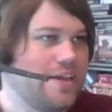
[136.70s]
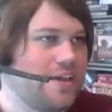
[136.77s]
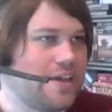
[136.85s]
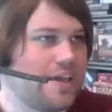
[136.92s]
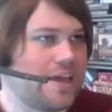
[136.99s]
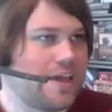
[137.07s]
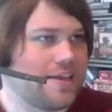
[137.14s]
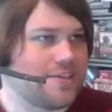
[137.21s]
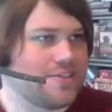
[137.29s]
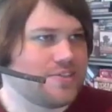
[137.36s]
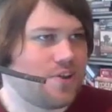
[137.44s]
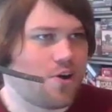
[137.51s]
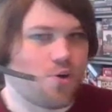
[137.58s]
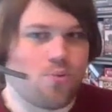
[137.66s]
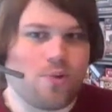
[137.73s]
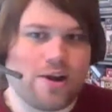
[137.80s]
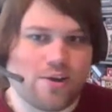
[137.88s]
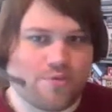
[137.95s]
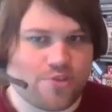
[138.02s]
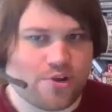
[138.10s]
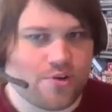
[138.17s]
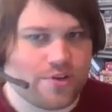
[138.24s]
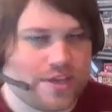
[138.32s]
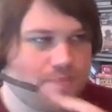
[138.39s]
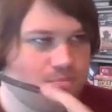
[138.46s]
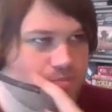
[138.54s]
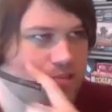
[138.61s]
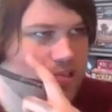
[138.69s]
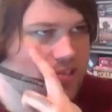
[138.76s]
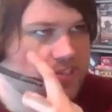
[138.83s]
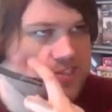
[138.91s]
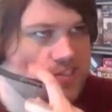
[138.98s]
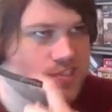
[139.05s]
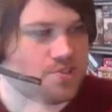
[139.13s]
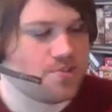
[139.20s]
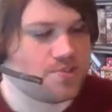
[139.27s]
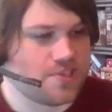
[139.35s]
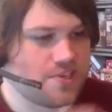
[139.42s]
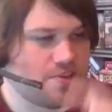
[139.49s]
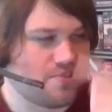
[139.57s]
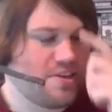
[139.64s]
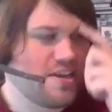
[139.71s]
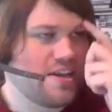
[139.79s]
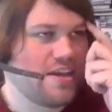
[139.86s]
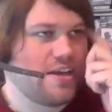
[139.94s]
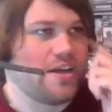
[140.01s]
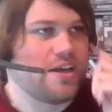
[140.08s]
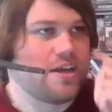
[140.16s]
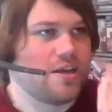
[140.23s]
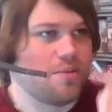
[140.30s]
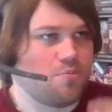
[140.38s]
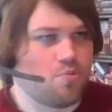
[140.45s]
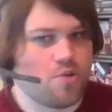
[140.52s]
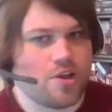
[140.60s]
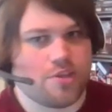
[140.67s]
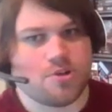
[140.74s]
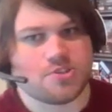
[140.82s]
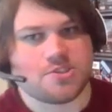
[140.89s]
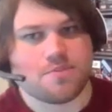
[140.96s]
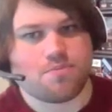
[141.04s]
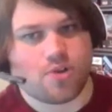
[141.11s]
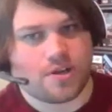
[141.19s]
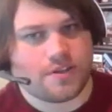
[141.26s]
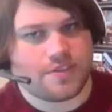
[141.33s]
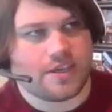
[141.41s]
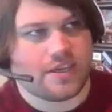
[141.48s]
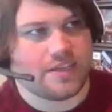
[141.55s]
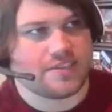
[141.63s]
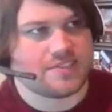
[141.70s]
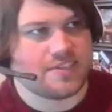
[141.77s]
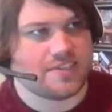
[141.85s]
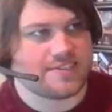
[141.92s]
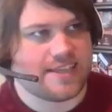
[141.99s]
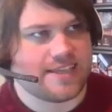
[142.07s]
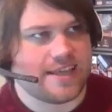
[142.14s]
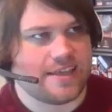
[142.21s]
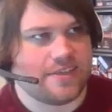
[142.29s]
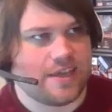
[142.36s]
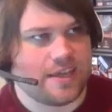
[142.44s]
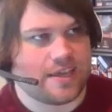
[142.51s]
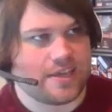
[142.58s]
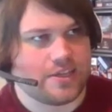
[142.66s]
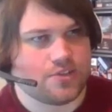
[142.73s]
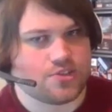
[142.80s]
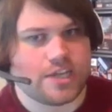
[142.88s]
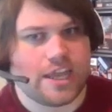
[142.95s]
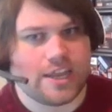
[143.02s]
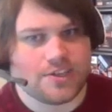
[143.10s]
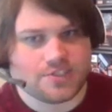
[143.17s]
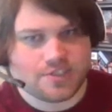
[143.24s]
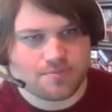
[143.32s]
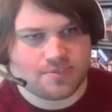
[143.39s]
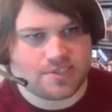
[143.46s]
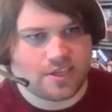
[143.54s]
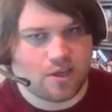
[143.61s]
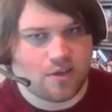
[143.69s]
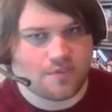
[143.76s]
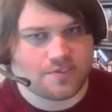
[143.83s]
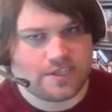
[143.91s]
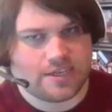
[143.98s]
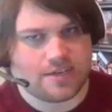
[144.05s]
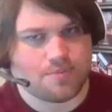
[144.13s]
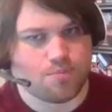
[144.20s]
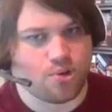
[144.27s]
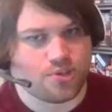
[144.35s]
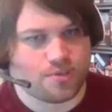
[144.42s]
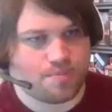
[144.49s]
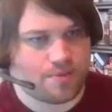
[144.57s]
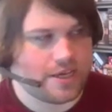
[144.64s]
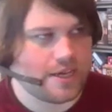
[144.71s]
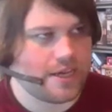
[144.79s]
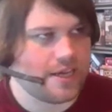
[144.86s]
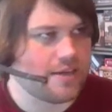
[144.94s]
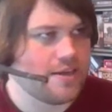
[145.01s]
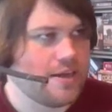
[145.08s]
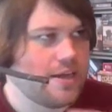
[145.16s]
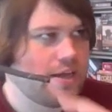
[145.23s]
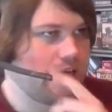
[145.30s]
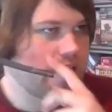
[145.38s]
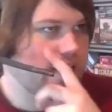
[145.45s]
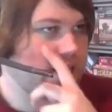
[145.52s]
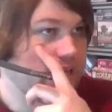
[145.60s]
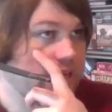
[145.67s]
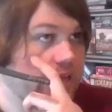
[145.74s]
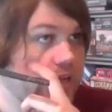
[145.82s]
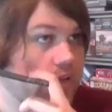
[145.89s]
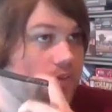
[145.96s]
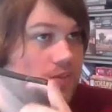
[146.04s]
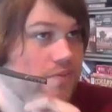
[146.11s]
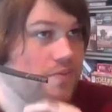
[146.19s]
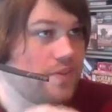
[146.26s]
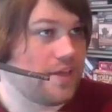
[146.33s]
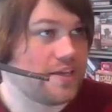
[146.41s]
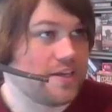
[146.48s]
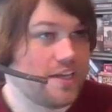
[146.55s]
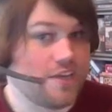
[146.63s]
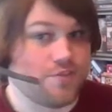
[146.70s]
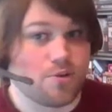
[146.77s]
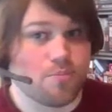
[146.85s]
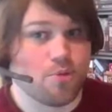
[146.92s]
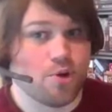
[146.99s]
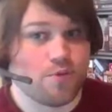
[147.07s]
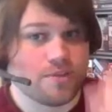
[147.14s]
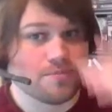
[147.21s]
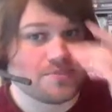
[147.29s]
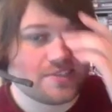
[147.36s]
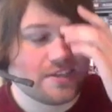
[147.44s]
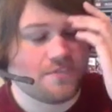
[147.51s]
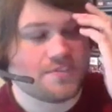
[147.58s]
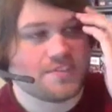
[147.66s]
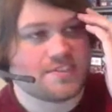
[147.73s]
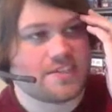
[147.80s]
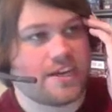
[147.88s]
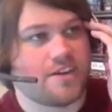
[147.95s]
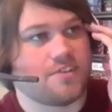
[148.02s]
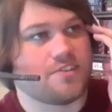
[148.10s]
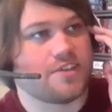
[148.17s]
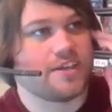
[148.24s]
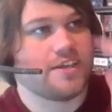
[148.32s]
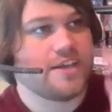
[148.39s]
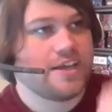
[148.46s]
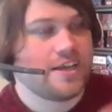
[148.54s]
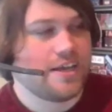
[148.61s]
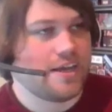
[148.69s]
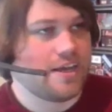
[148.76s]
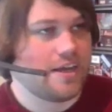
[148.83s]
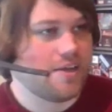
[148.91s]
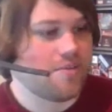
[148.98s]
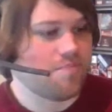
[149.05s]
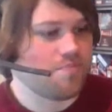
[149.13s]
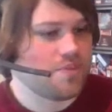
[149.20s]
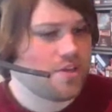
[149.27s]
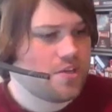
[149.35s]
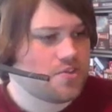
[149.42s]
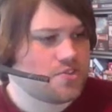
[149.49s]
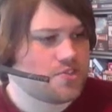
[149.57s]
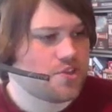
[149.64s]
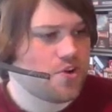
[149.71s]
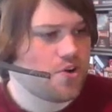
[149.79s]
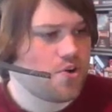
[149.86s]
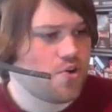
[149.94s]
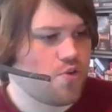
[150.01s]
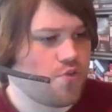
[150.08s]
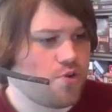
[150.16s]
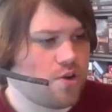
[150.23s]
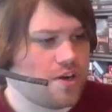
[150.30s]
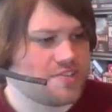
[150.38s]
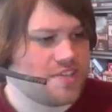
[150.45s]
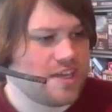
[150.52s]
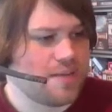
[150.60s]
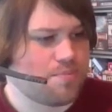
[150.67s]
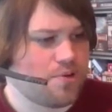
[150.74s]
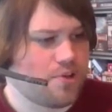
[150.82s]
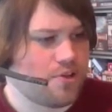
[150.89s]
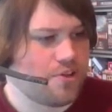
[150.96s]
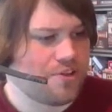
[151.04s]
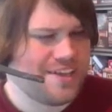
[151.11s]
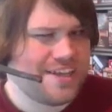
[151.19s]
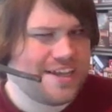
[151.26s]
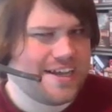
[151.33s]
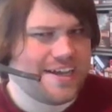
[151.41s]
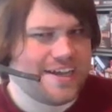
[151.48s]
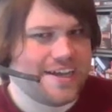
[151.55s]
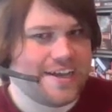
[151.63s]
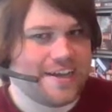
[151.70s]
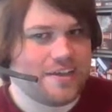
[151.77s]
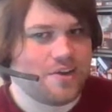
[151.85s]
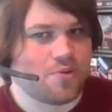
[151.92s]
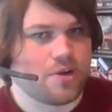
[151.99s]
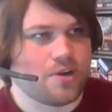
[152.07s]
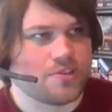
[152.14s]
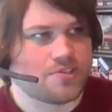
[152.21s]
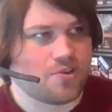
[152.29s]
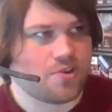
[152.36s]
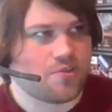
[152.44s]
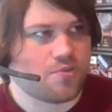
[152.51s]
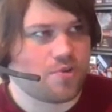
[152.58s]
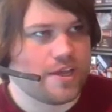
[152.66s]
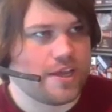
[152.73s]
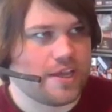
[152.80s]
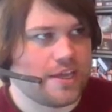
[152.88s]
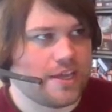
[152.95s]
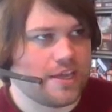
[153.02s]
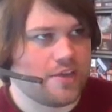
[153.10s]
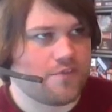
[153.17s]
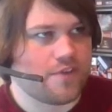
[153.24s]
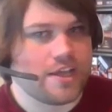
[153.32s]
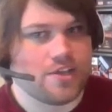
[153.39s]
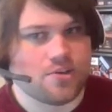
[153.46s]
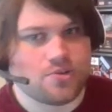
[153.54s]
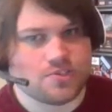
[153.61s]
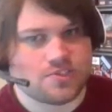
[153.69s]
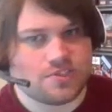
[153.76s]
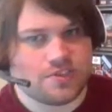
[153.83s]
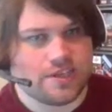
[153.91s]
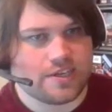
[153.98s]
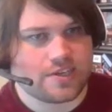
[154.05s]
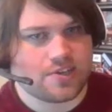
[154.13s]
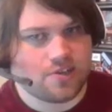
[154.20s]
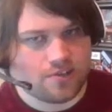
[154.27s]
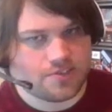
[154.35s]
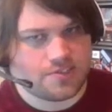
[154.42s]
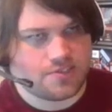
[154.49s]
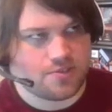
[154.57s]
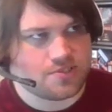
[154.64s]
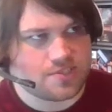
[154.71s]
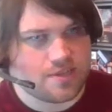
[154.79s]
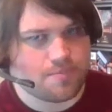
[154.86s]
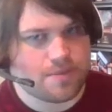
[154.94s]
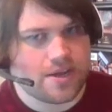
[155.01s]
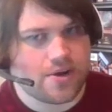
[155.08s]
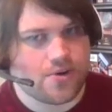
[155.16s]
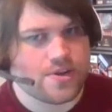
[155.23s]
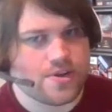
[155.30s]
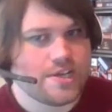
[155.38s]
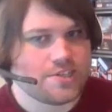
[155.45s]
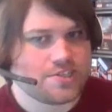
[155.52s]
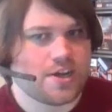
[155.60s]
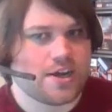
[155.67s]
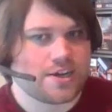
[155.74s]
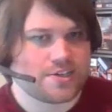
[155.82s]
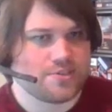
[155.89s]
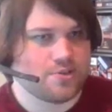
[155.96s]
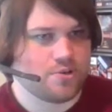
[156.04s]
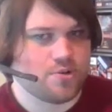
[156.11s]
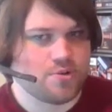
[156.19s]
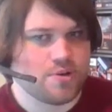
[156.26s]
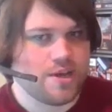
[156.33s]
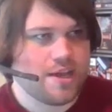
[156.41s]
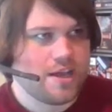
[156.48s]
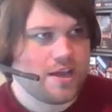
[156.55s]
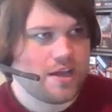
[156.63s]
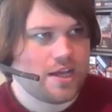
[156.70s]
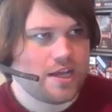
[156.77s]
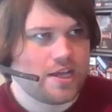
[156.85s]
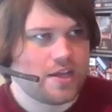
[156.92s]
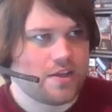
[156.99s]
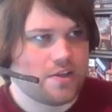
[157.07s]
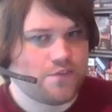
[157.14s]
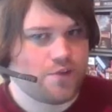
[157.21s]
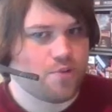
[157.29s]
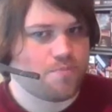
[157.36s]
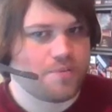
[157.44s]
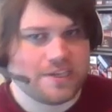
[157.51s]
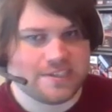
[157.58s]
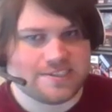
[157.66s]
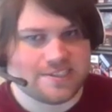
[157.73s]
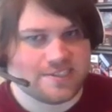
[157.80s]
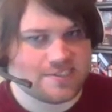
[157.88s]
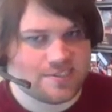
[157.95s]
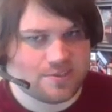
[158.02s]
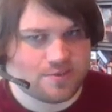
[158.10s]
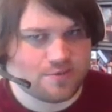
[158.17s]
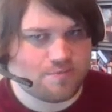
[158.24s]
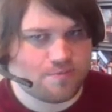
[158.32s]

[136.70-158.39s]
and are aware of their own capabilities to do so. One of the most important things is that they can change themselves, they can multiply, they can even remove themselves entirely. For example, in a weird sort of way, if I used the occult to somehow talk to a few pieces of